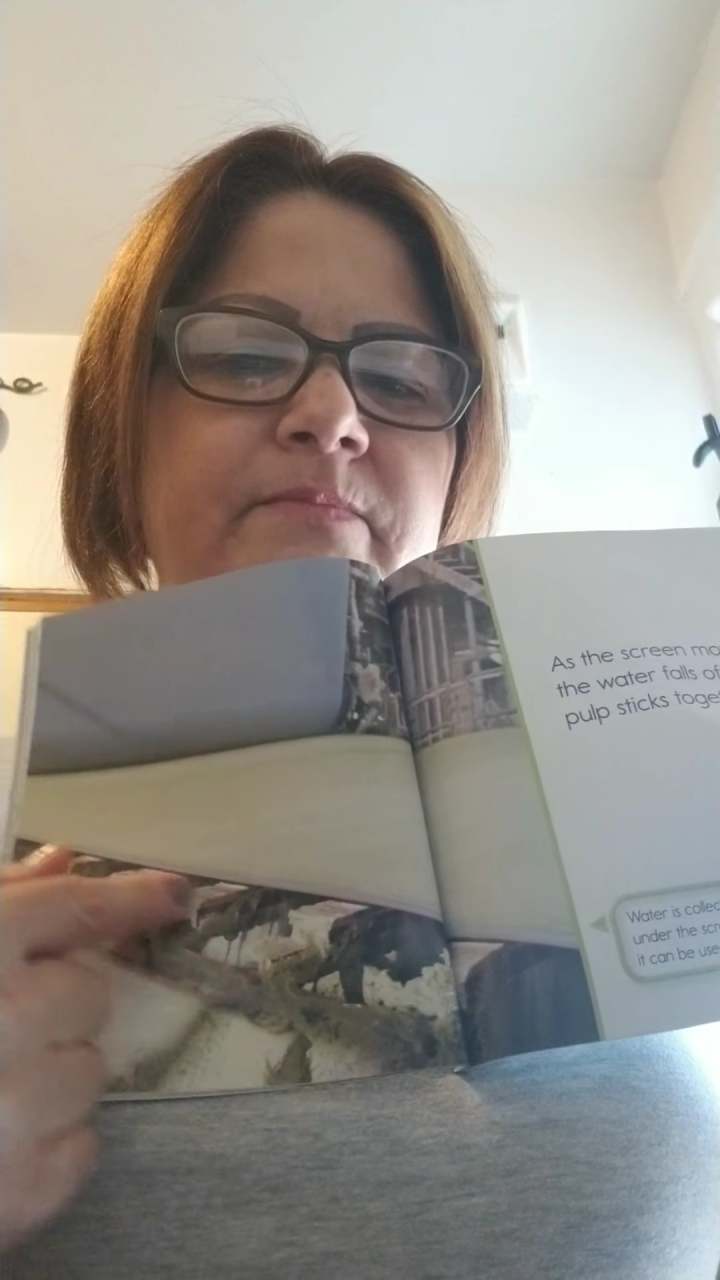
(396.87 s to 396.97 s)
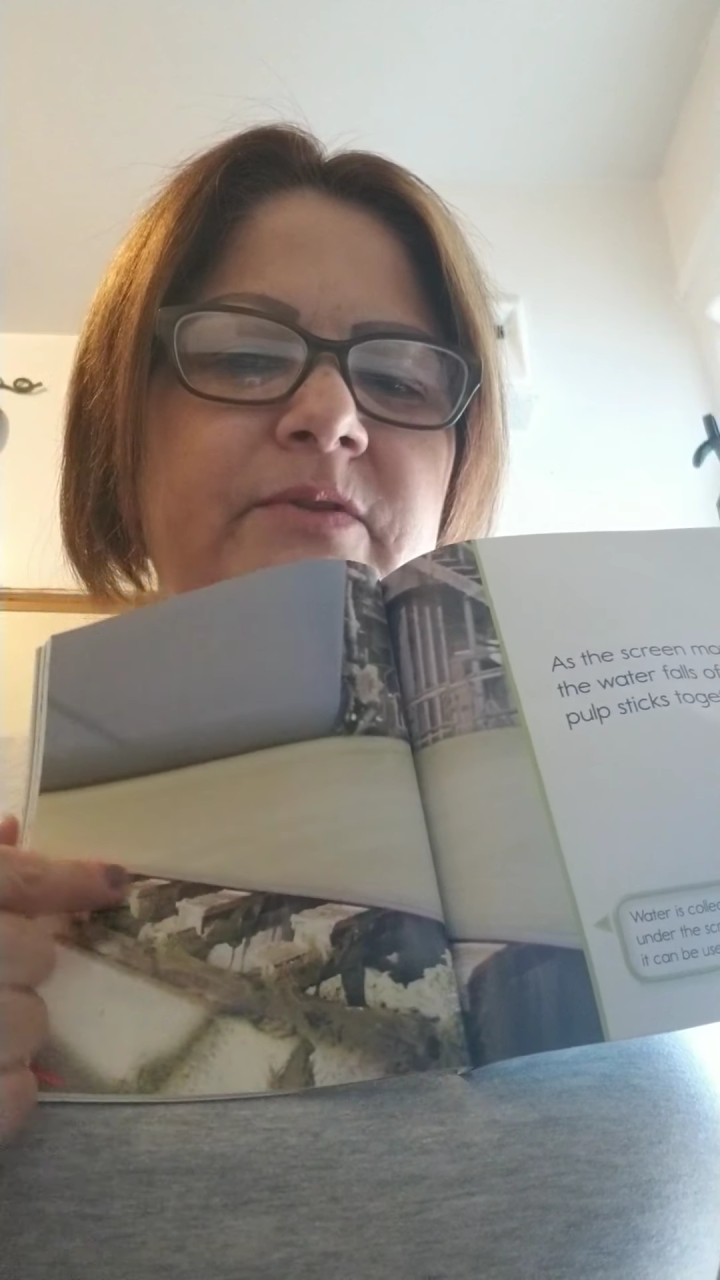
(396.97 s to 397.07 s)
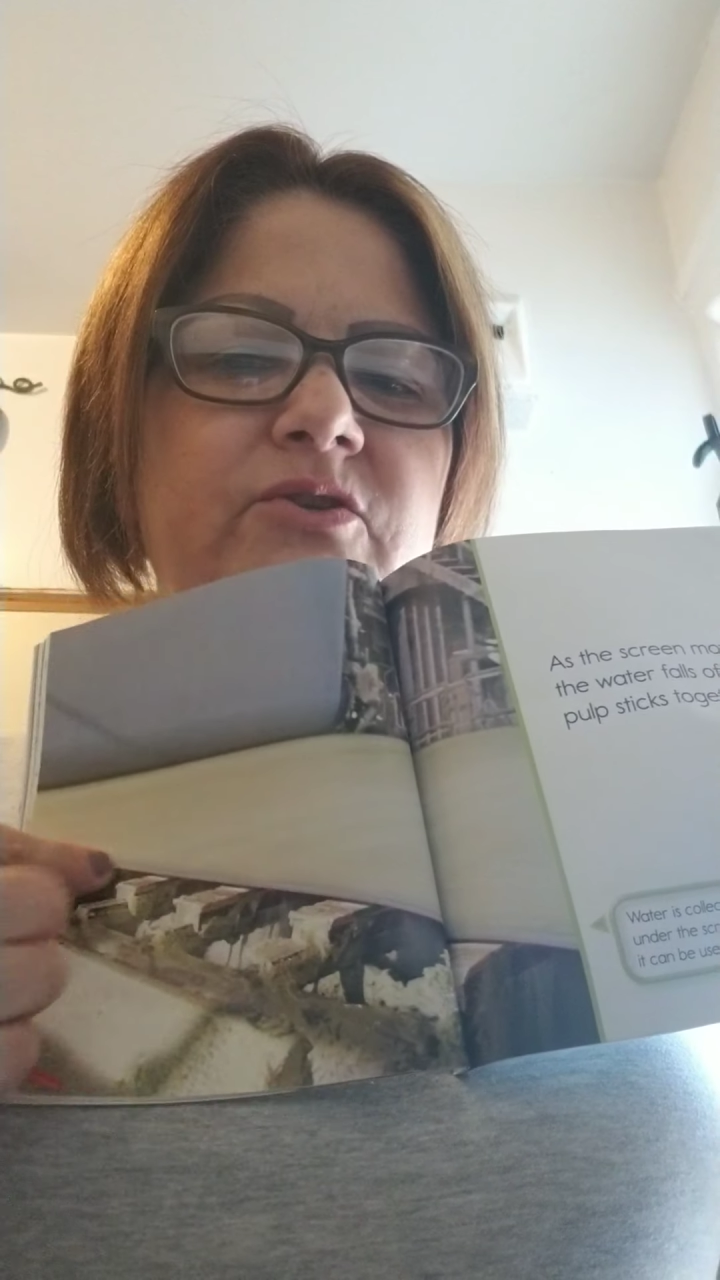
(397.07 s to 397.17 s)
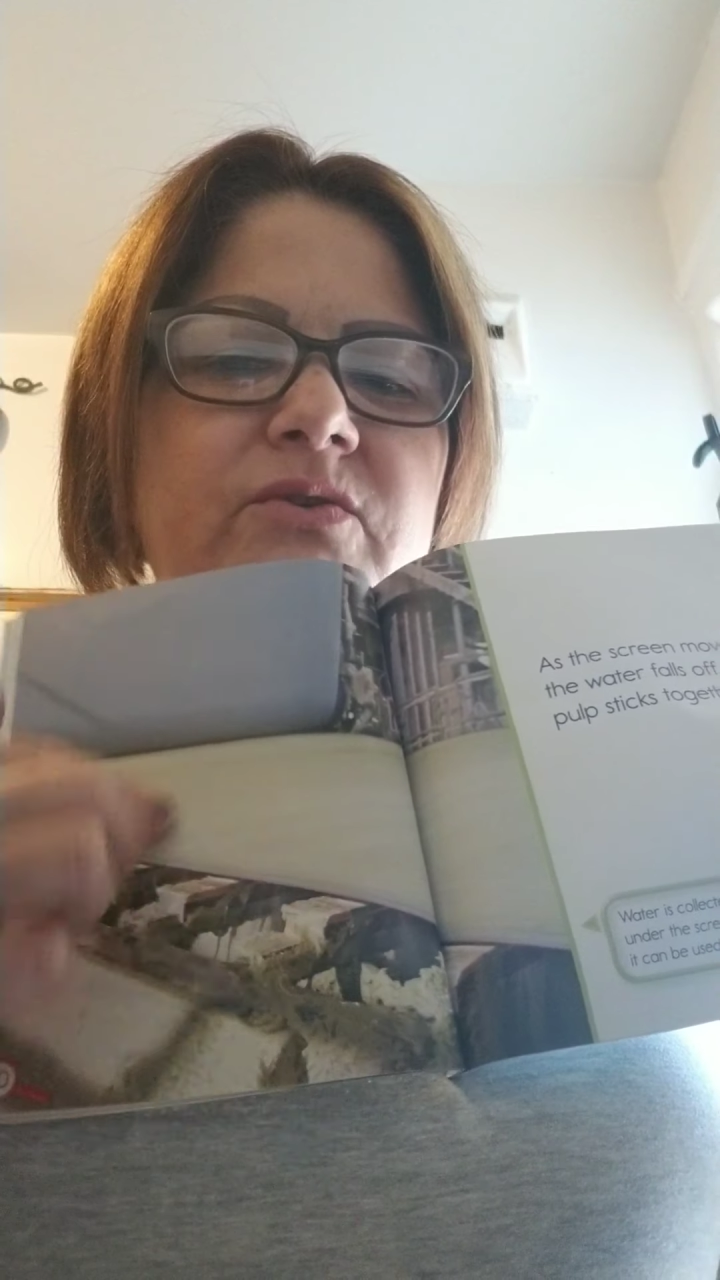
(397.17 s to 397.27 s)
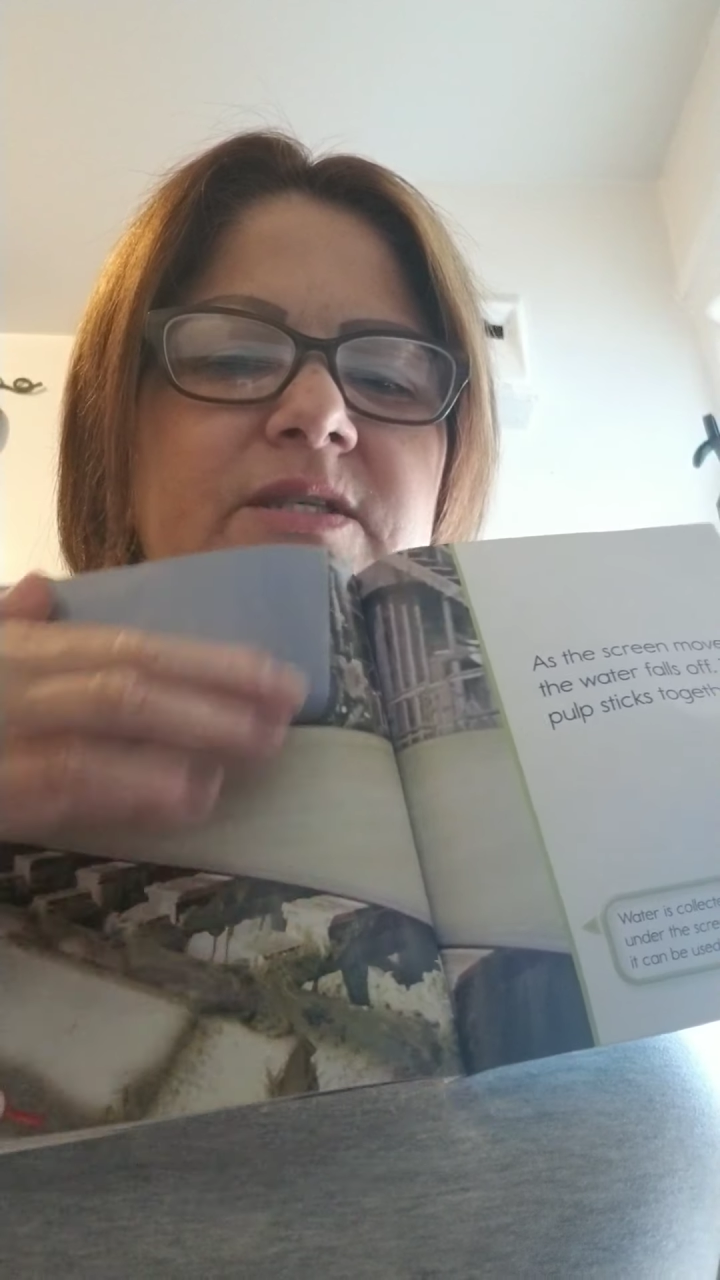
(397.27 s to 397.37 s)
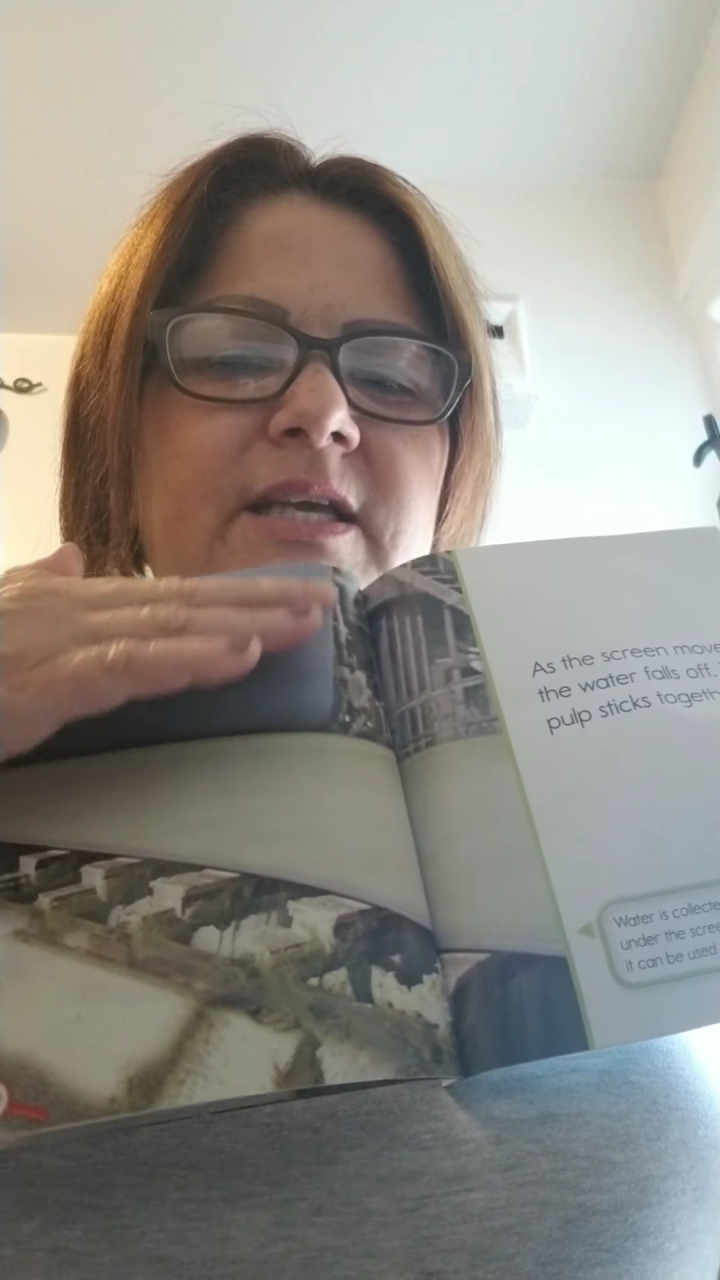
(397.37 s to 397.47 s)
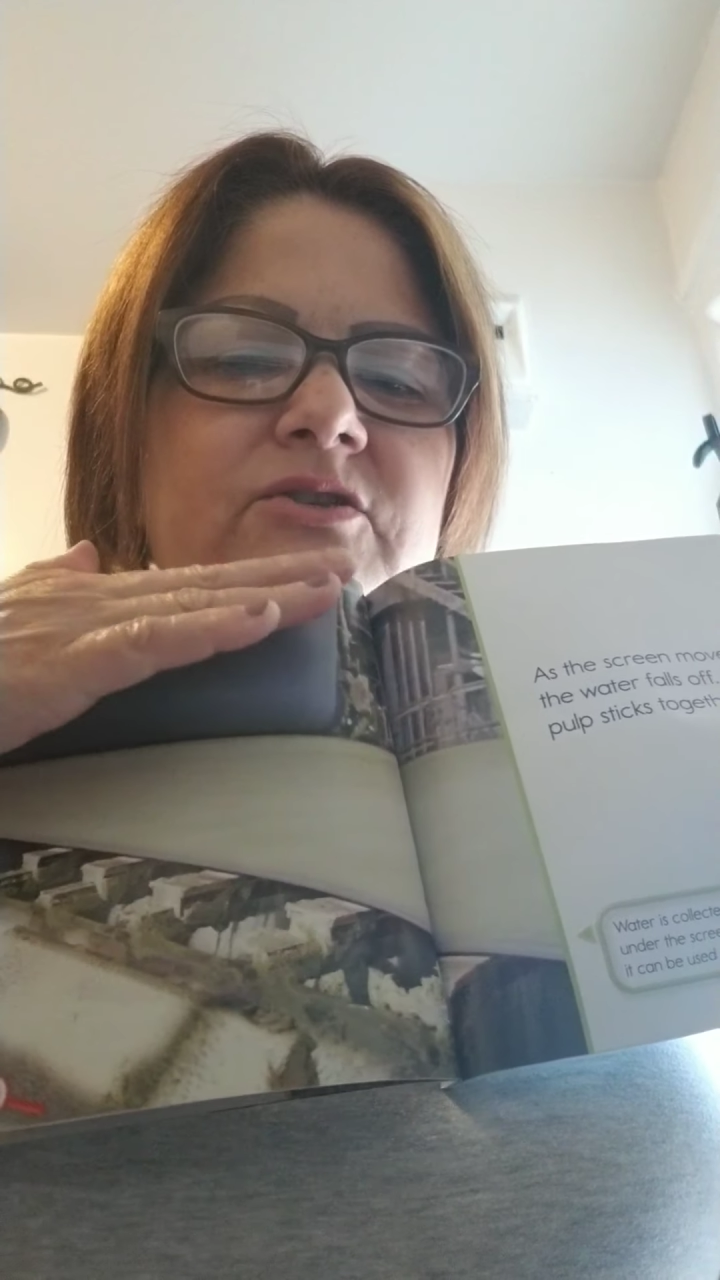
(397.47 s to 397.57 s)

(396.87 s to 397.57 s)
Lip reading: So it's like